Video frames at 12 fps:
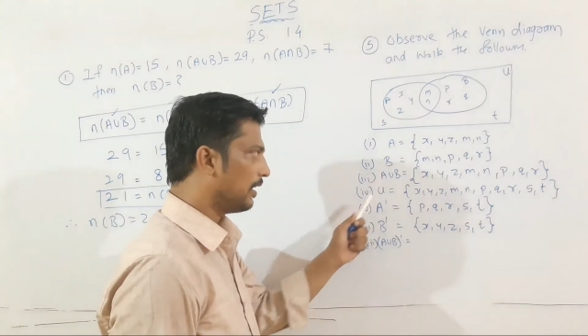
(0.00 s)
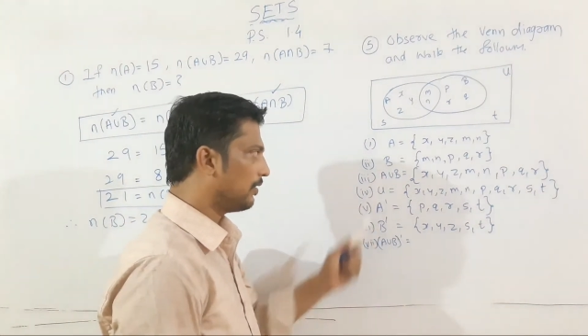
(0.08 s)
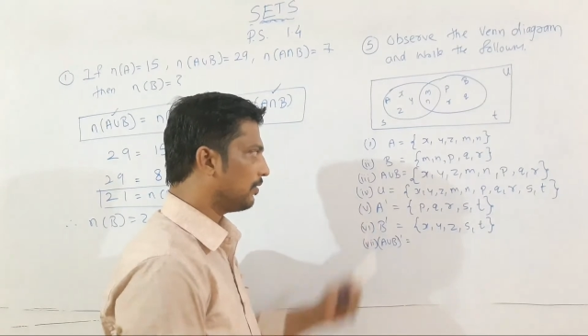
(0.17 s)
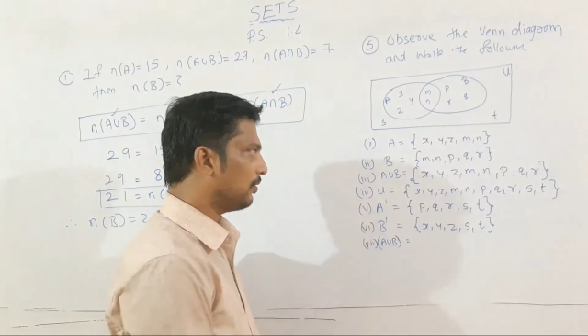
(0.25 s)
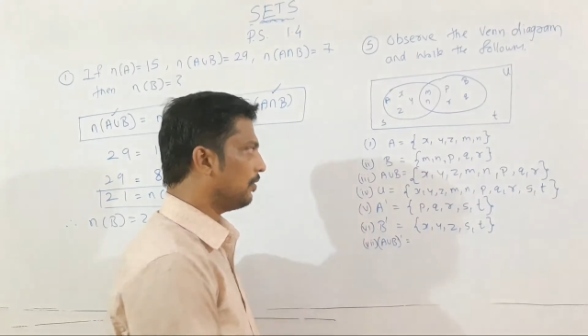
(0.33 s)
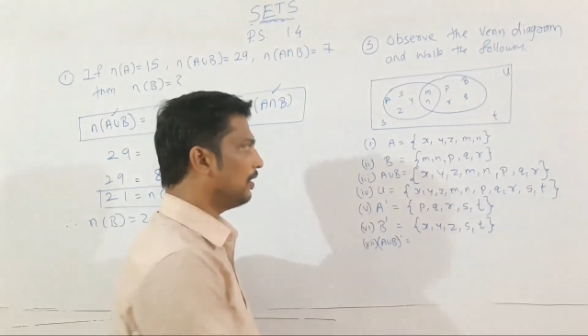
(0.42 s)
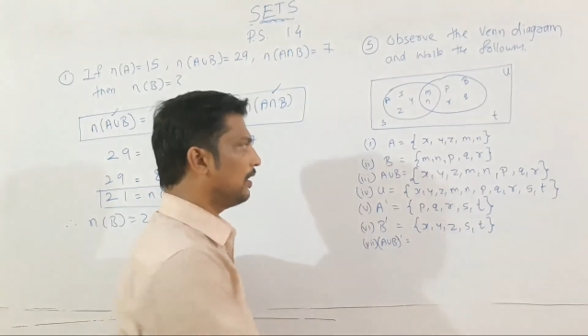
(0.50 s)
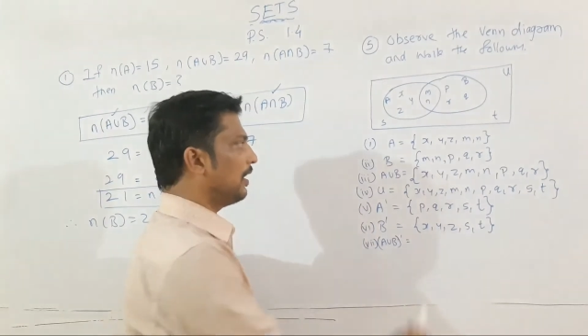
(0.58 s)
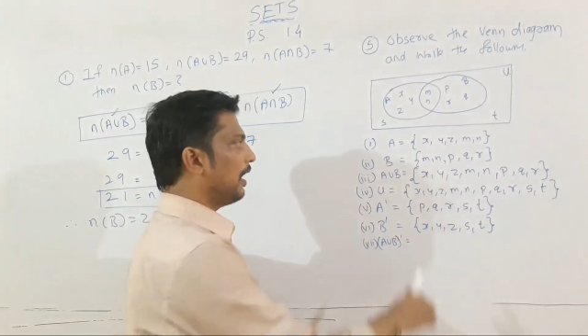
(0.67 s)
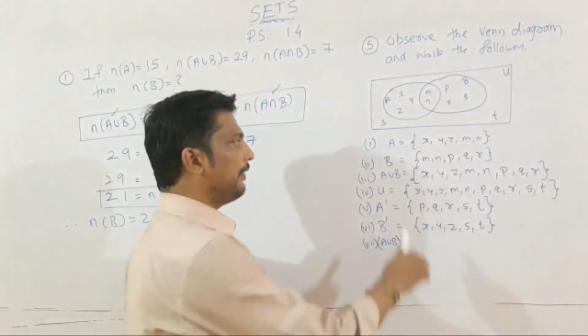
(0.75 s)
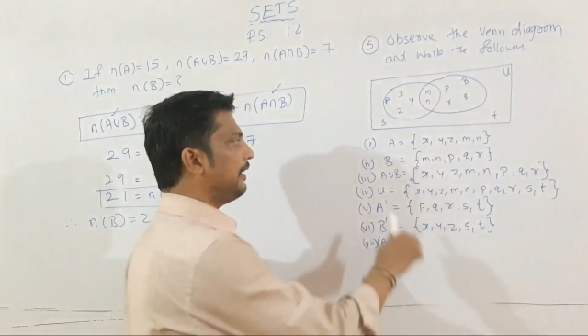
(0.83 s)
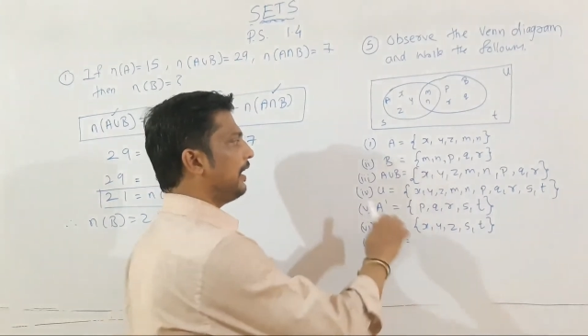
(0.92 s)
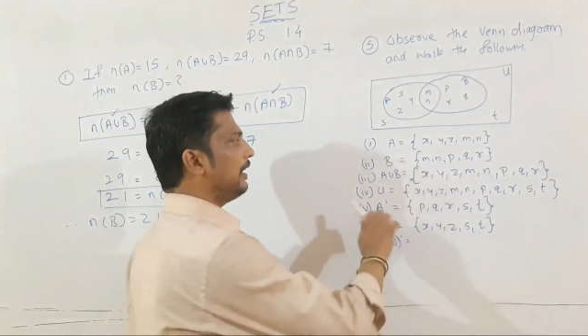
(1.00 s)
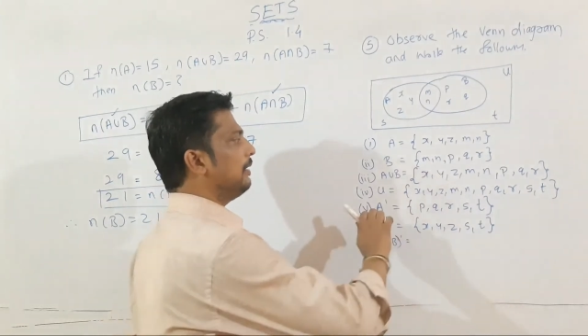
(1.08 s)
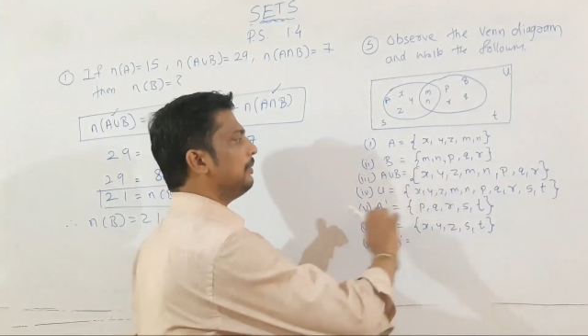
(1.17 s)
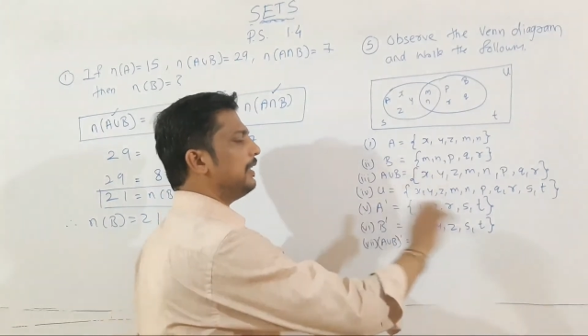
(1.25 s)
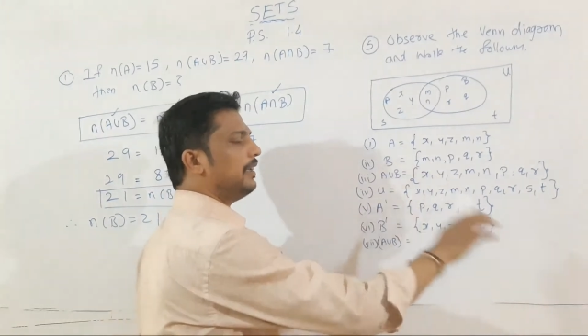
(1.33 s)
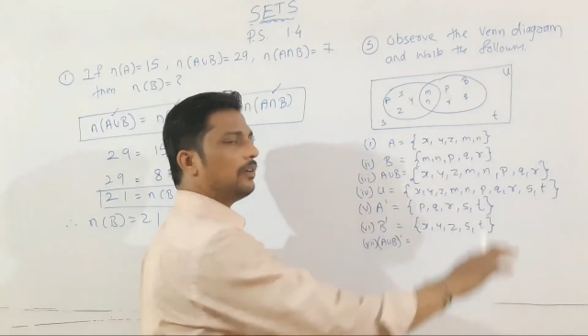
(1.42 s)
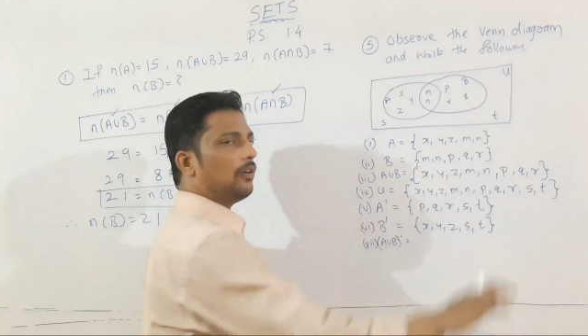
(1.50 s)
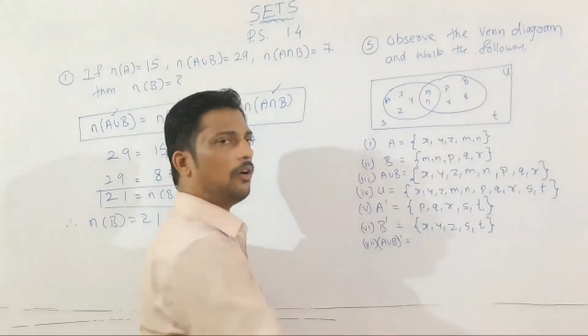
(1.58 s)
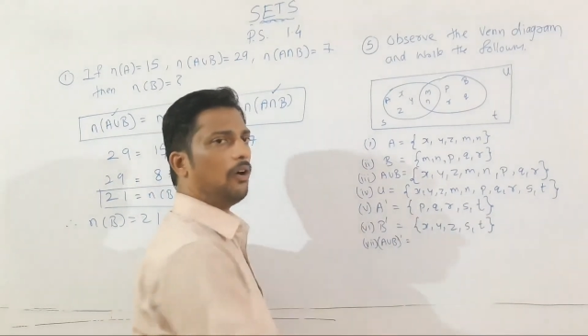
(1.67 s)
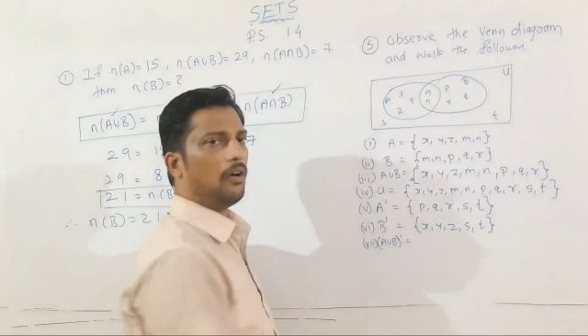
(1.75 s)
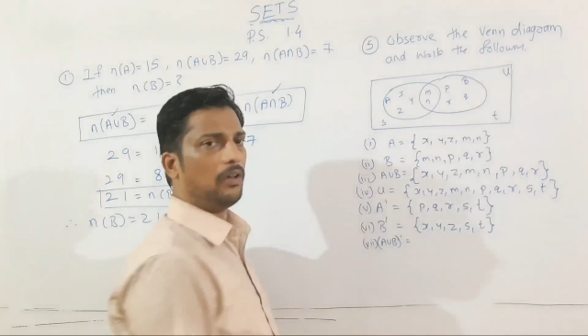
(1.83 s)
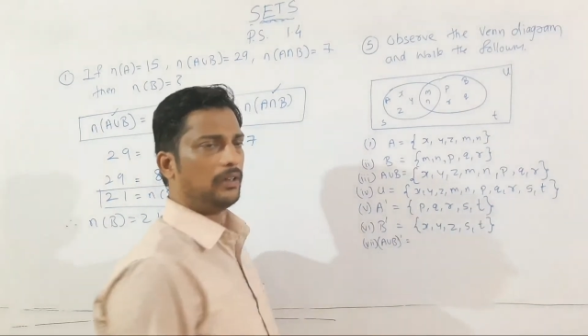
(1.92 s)
So I will eliminate
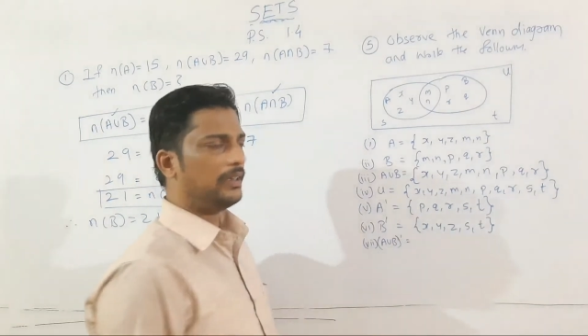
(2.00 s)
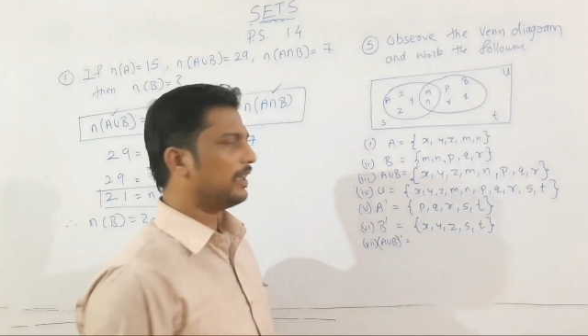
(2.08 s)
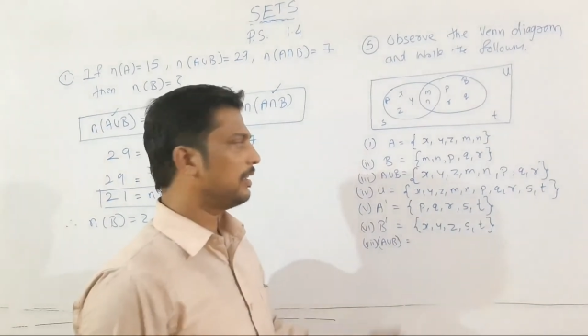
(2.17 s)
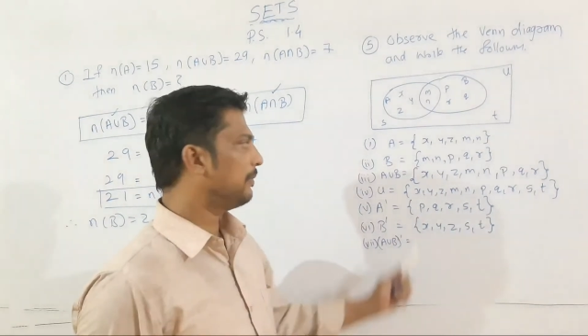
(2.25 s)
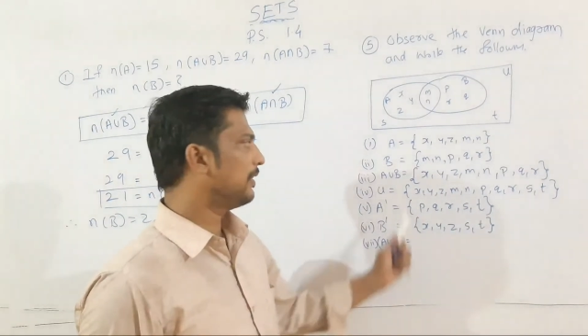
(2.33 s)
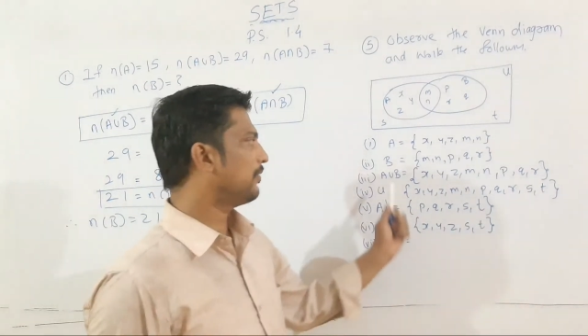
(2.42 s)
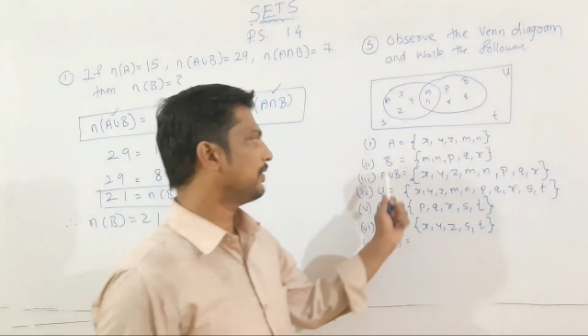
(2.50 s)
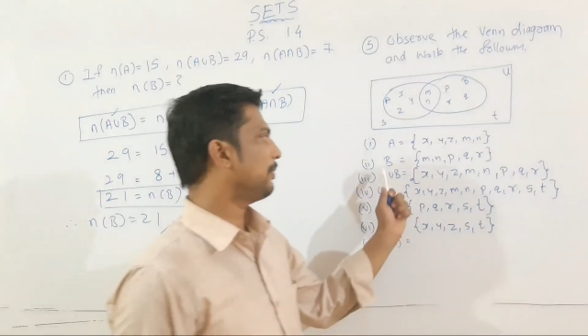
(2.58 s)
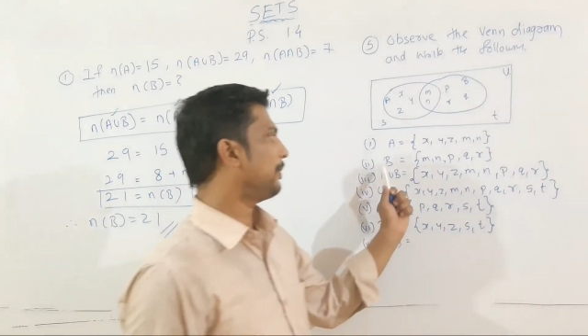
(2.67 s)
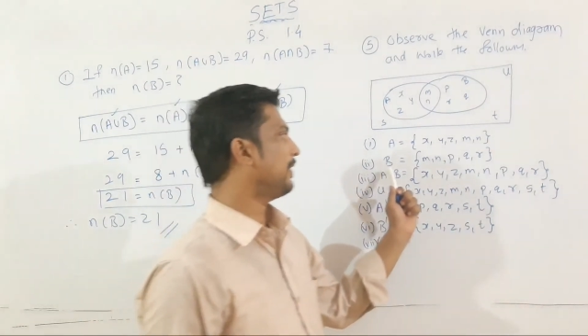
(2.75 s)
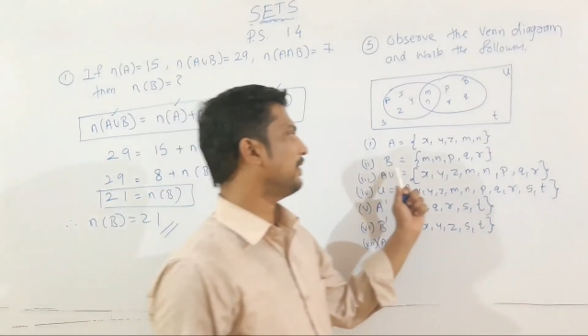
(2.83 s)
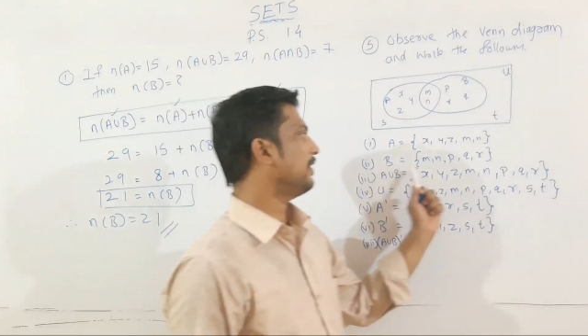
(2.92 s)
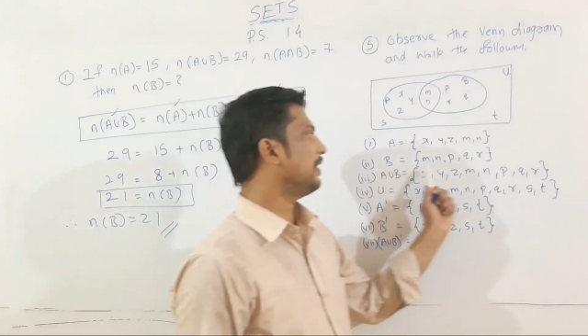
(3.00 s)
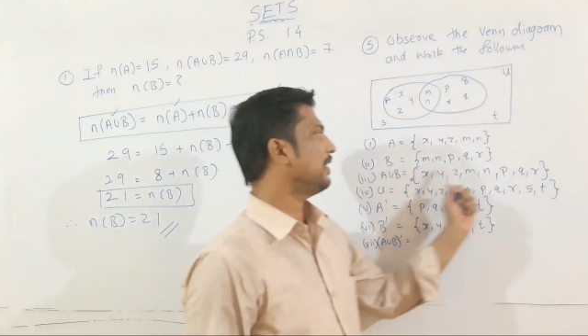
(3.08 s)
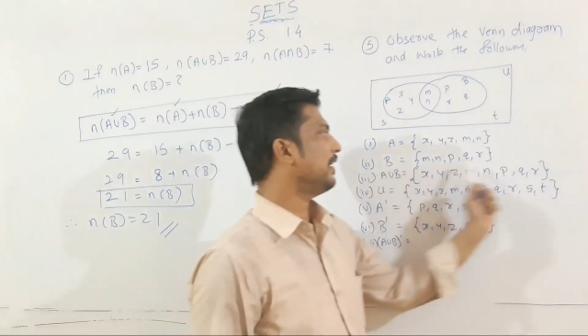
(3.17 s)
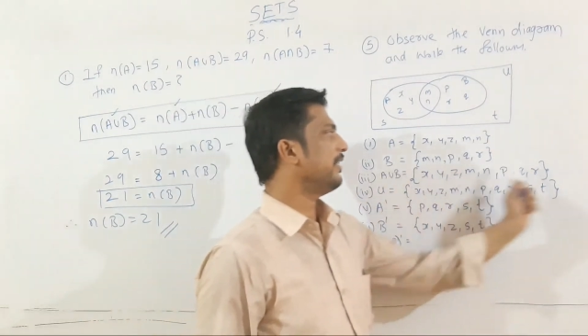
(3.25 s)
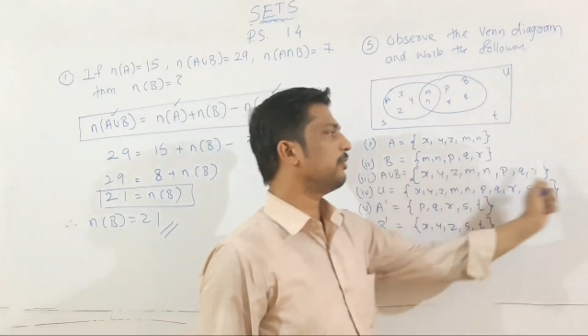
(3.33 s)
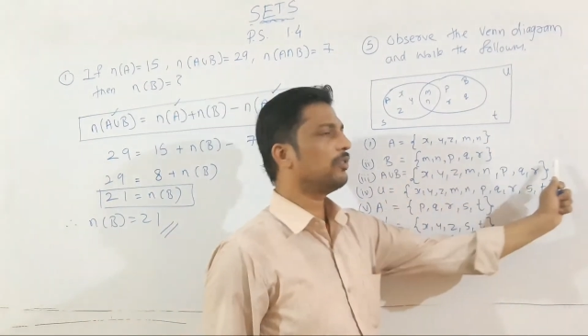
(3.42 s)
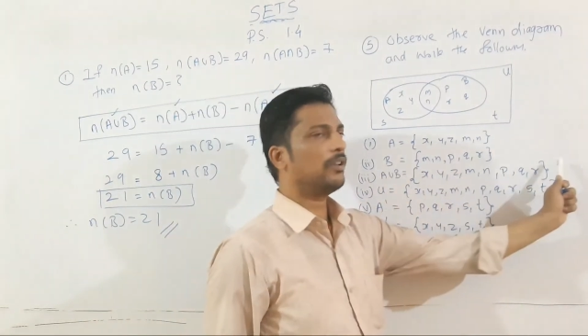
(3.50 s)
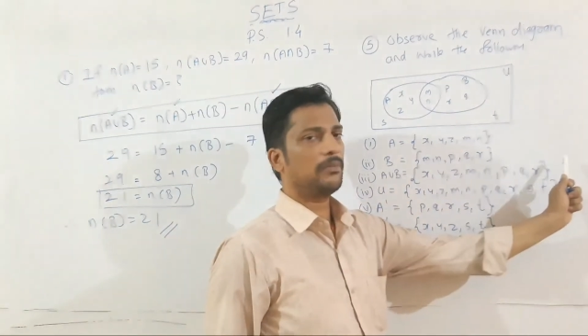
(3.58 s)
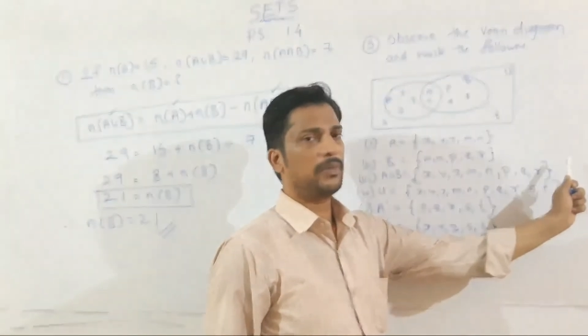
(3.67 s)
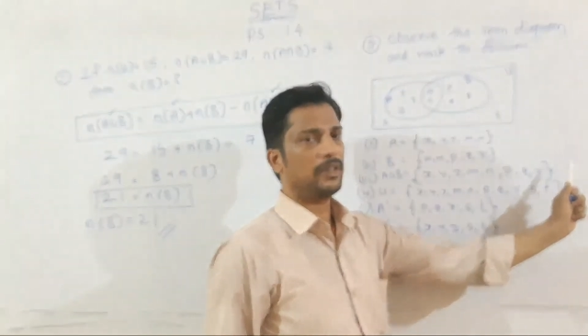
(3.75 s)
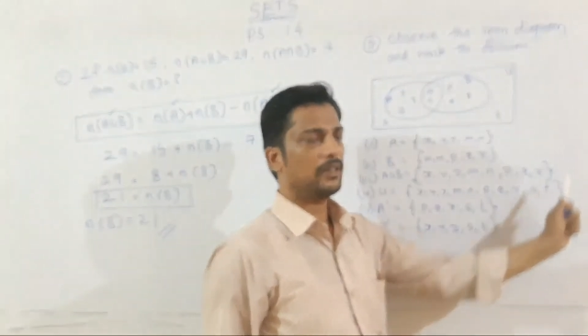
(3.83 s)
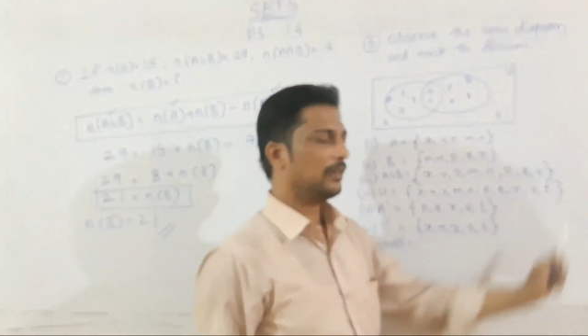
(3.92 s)
all the elements which are present in A union B.